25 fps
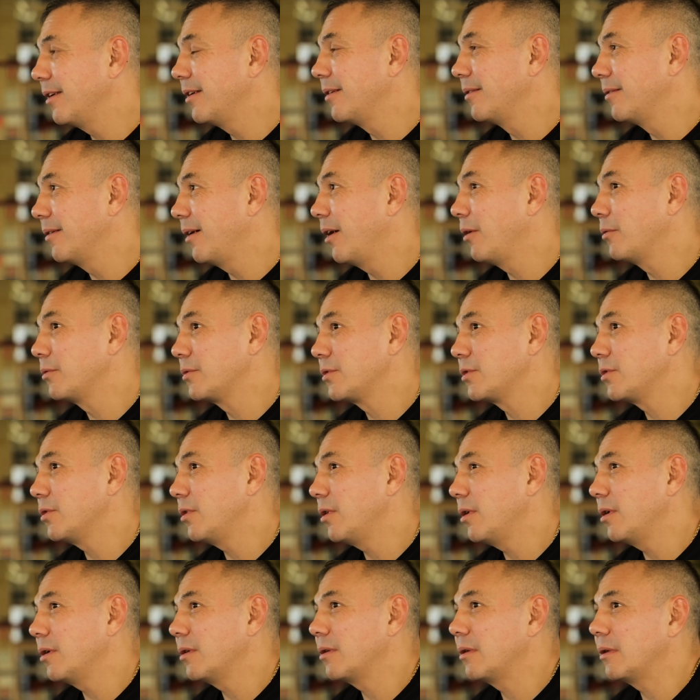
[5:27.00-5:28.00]
Yeah,
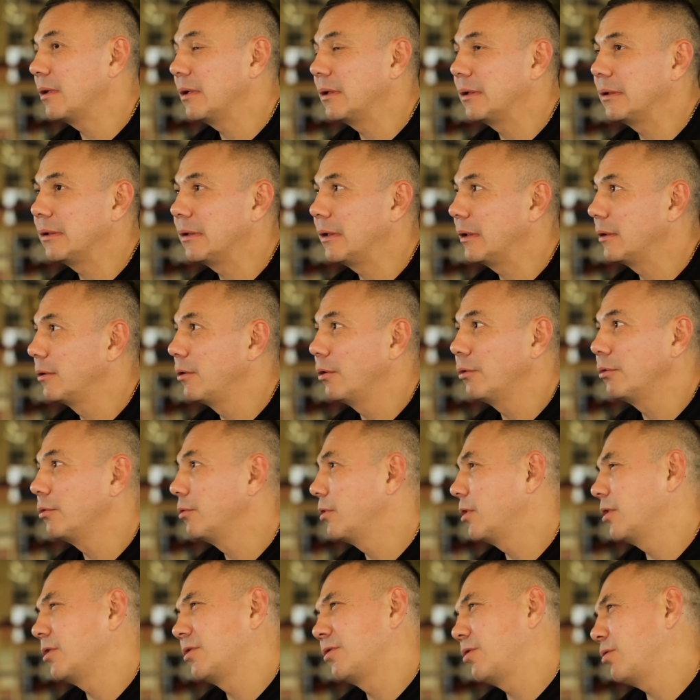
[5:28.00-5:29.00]
outside, I
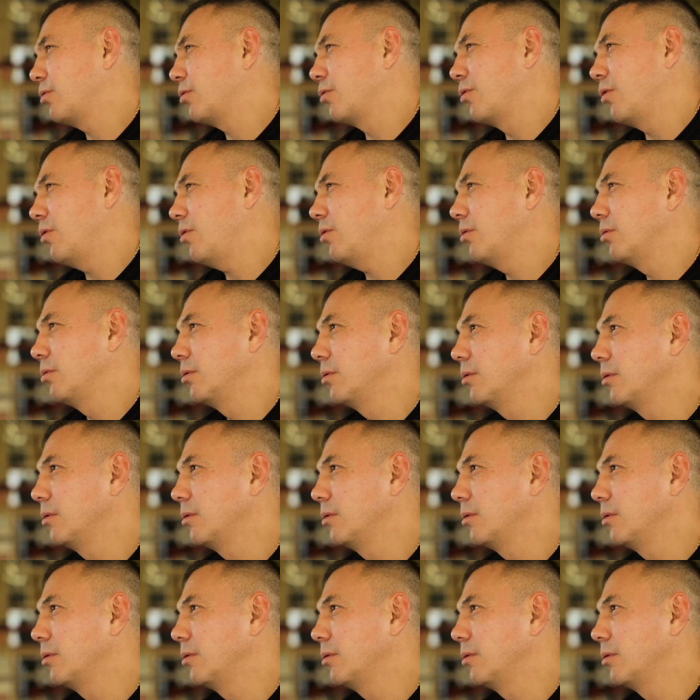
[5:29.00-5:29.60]
don't go.